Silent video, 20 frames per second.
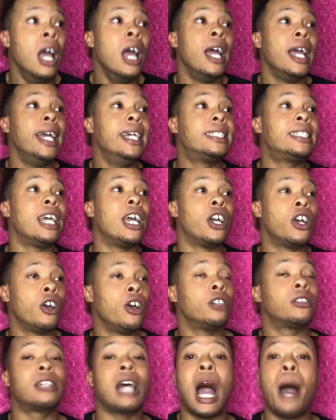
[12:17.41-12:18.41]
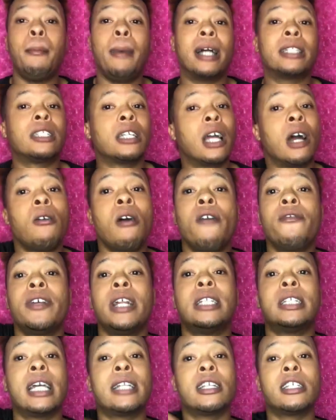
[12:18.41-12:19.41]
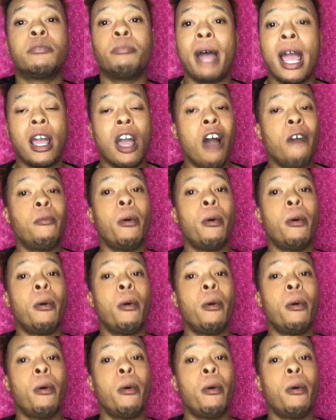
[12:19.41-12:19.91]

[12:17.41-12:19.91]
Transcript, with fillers: He said, girl, so I'm about to go off and I take this mic off,